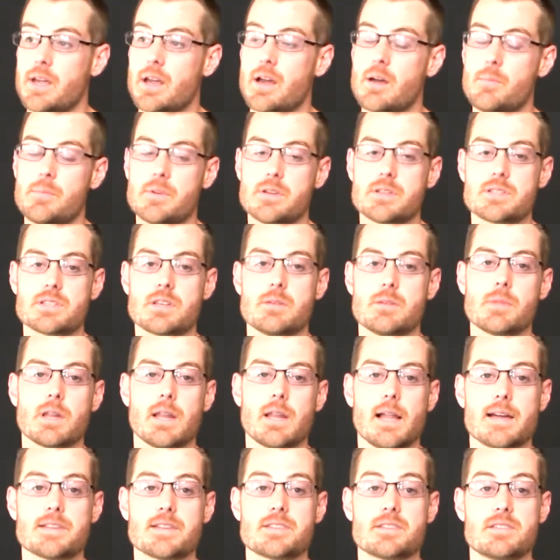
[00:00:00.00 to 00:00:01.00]
come into some
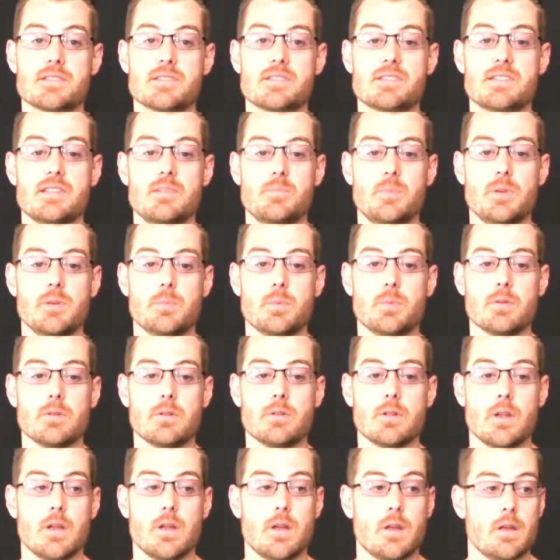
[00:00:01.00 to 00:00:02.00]
classes and see
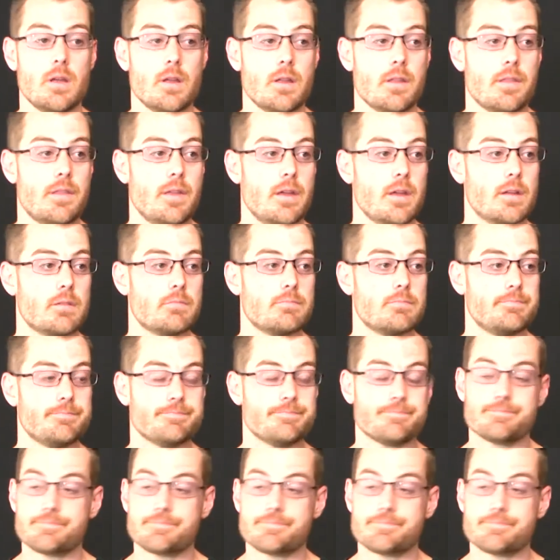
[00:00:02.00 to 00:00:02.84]
people that